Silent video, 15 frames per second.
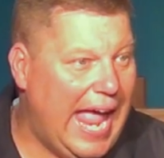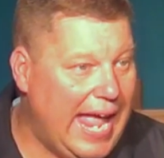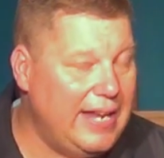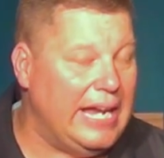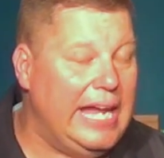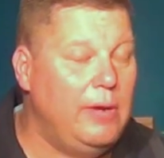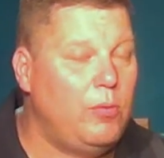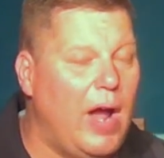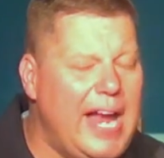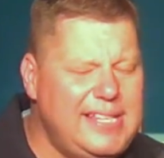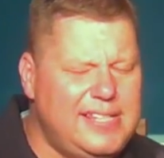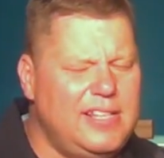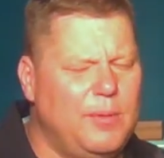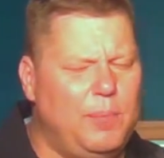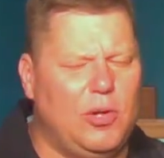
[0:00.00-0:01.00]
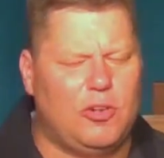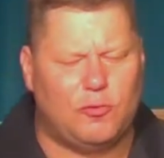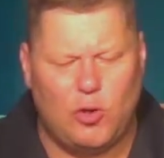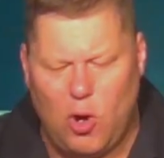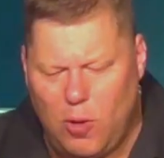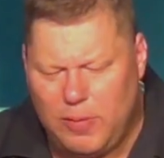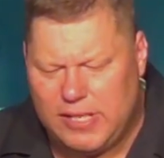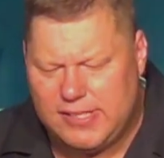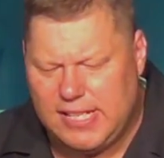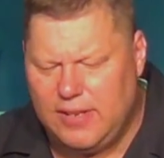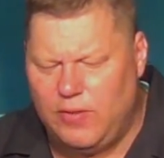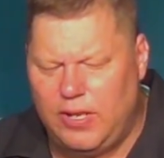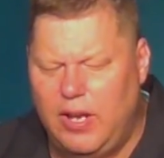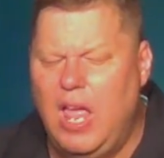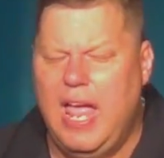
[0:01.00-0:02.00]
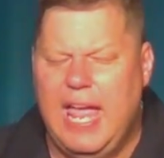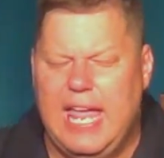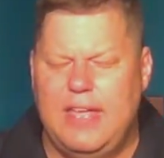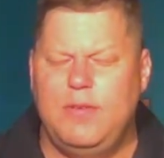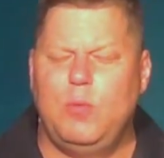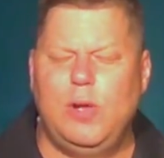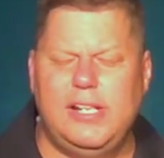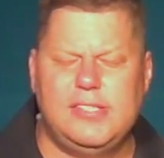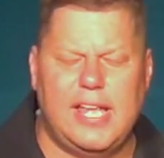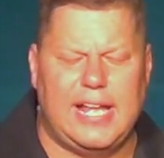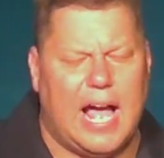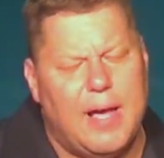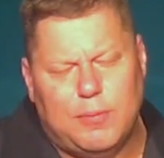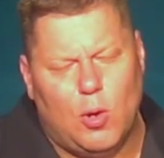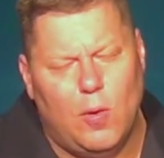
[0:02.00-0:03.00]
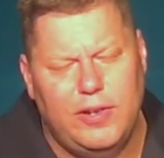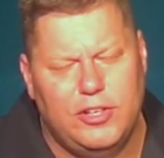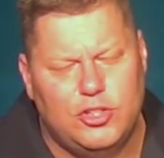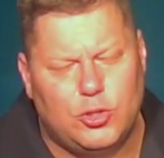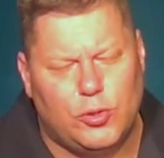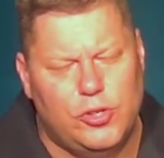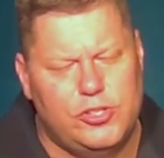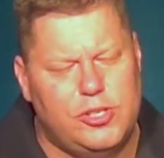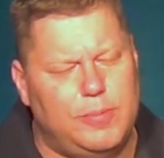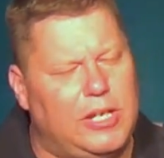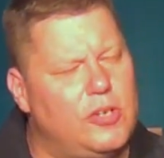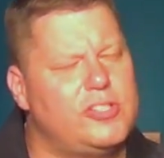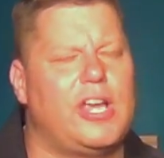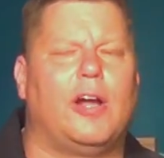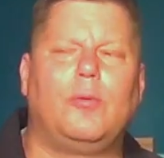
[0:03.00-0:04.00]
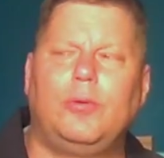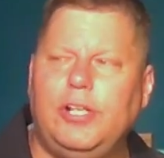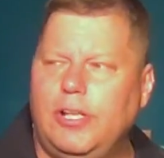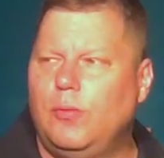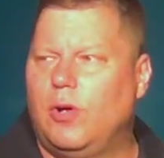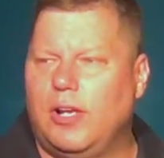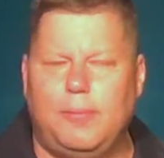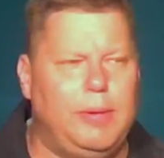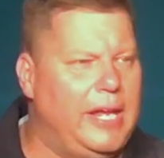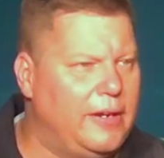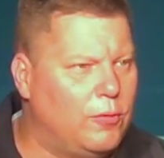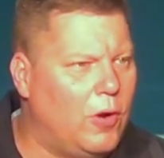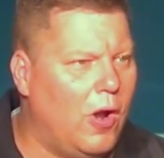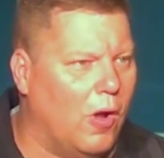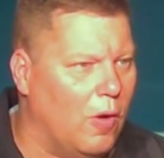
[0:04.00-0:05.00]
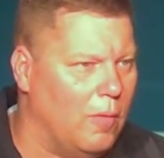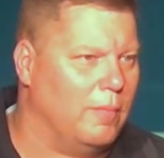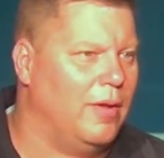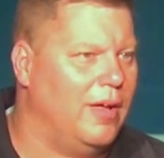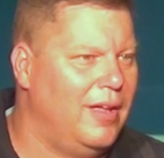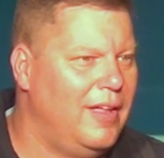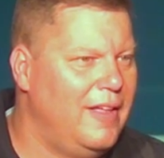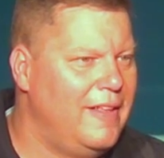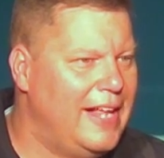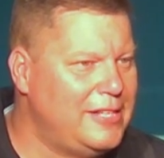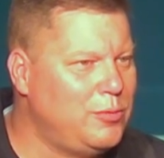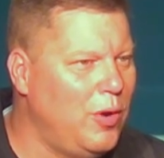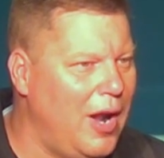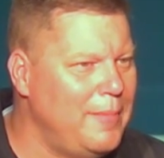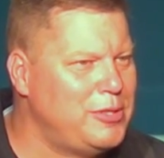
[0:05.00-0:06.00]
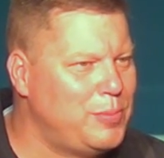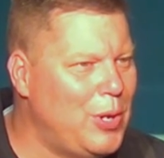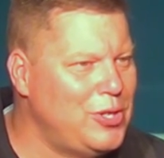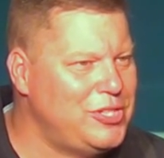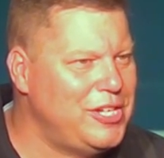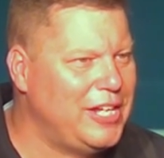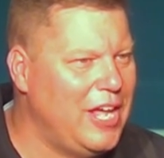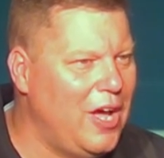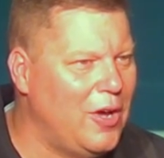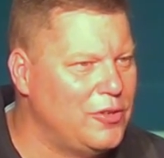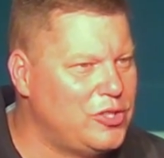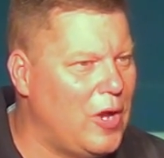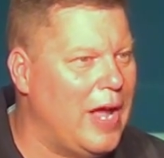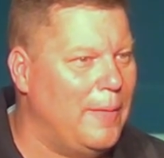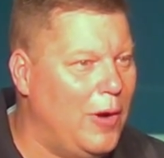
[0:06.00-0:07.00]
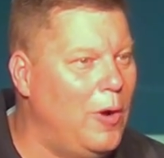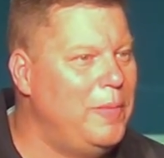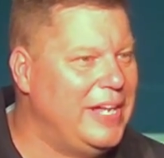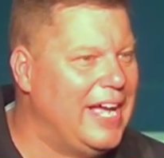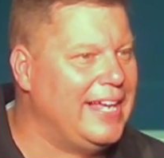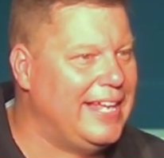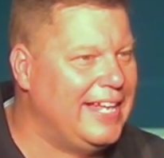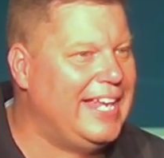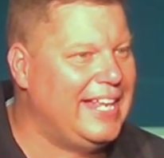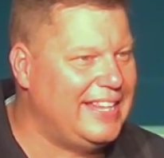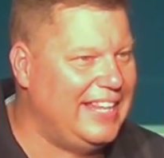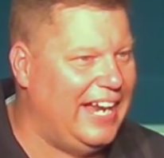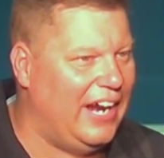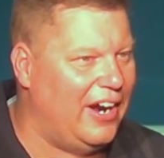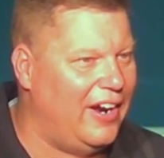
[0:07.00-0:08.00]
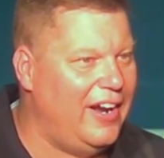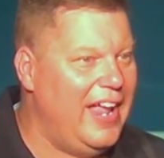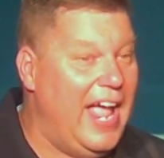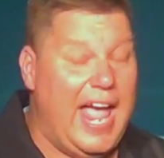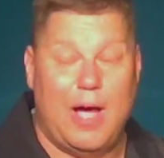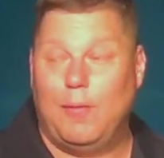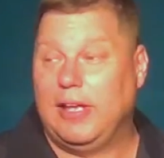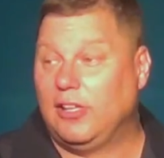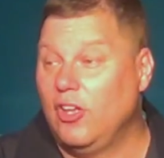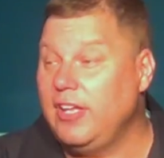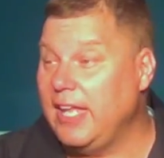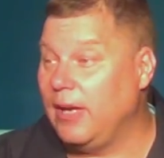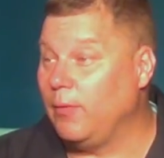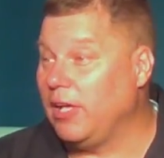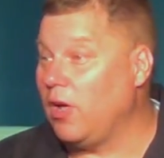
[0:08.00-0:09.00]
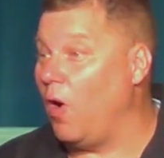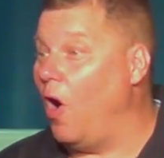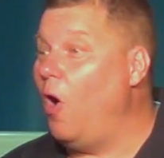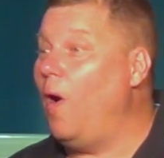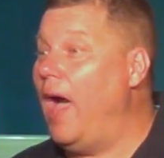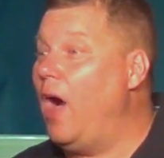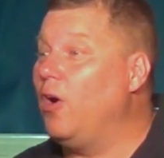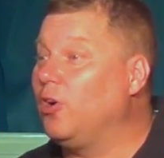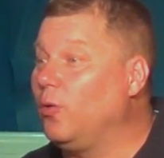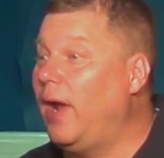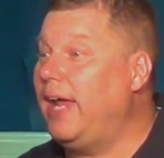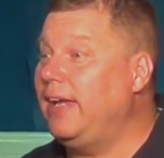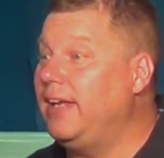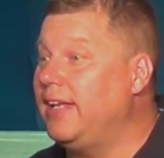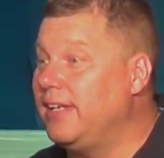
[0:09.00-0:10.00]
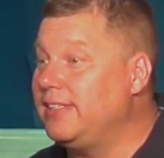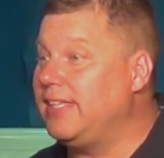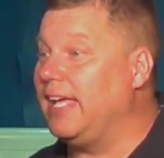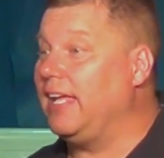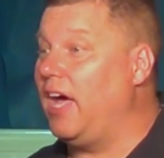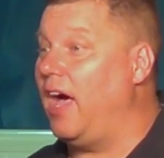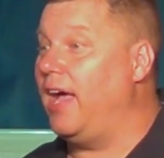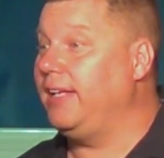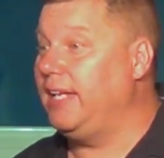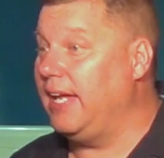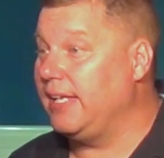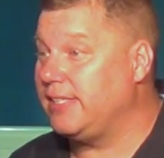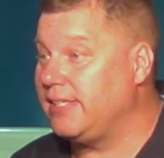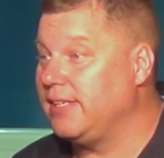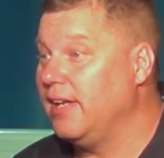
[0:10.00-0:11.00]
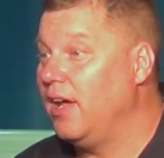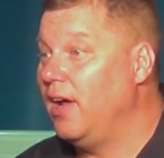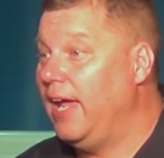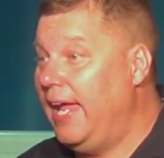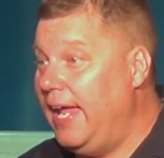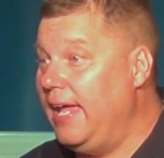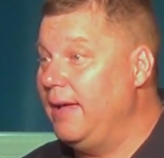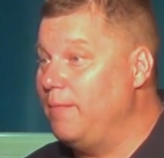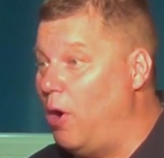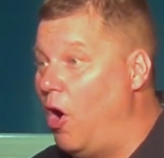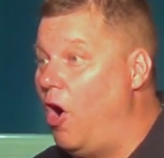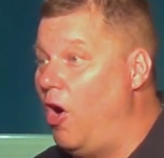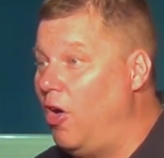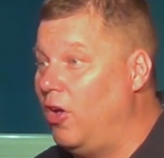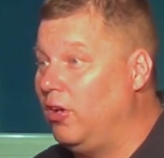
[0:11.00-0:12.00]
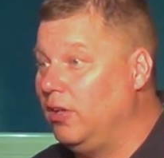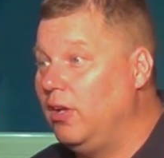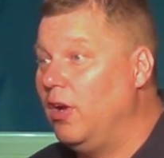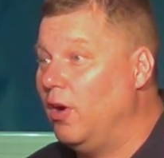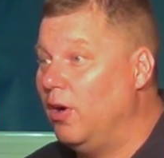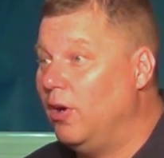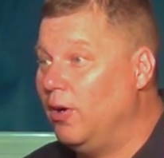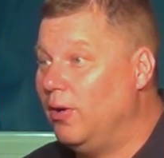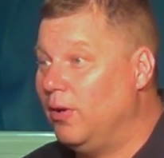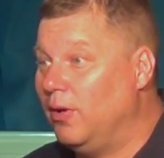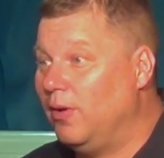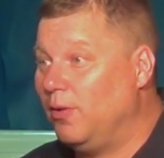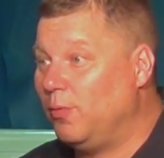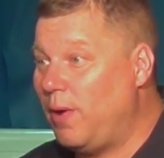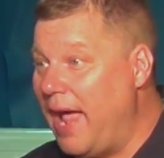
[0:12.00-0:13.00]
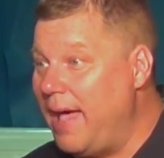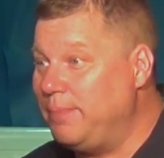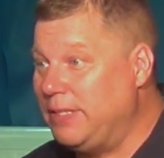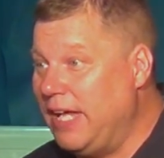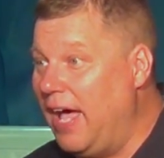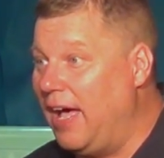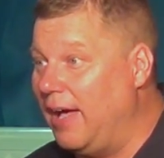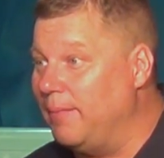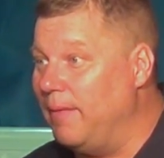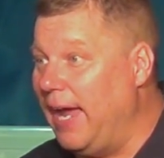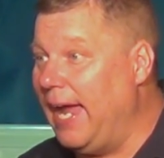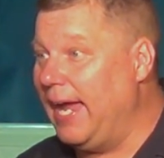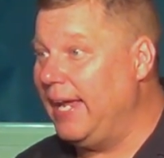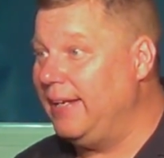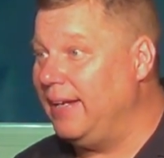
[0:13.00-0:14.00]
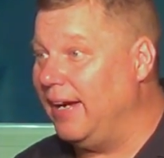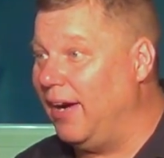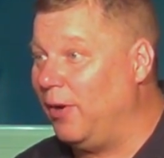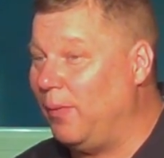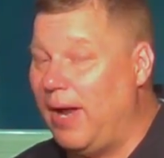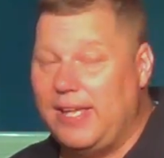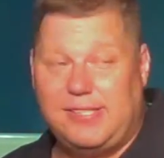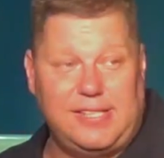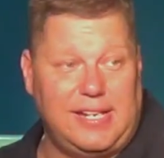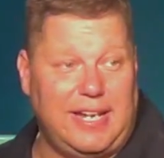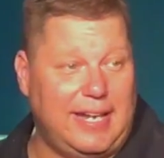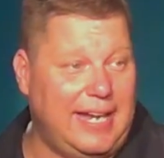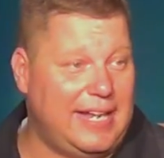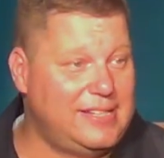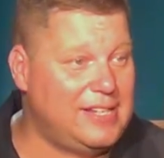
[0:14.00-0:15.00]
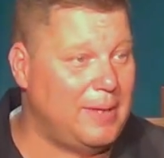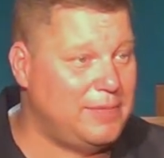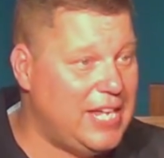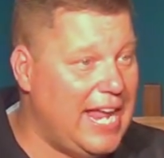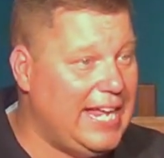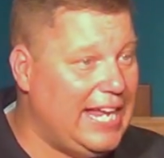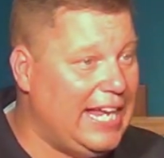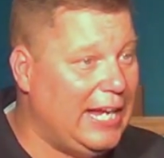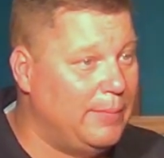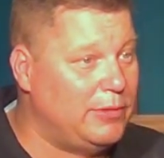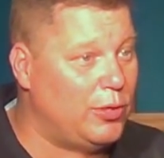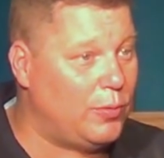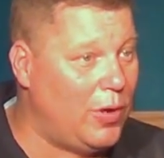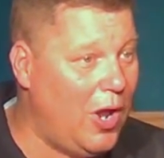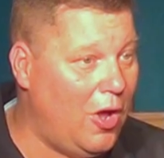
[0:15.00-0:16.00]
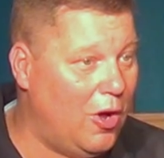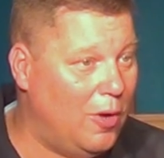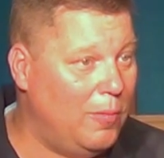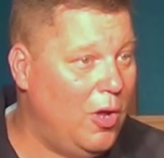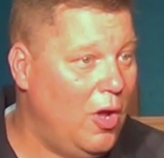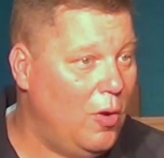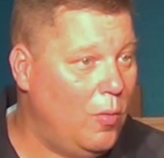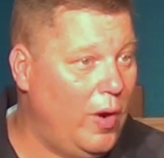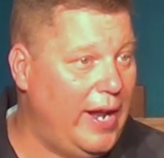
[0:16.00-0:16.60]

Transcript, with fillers: And he writes in the book of Romans, even, even when he's like, I'm going to Jerusalem, he goes, I really want to be in Rome. That's where I'm supposed to go, so I'm hoping I can get there. And we look at it and go, oh, how great it is that God gets him all wrapped up and arrested and ends up taking him to Rome.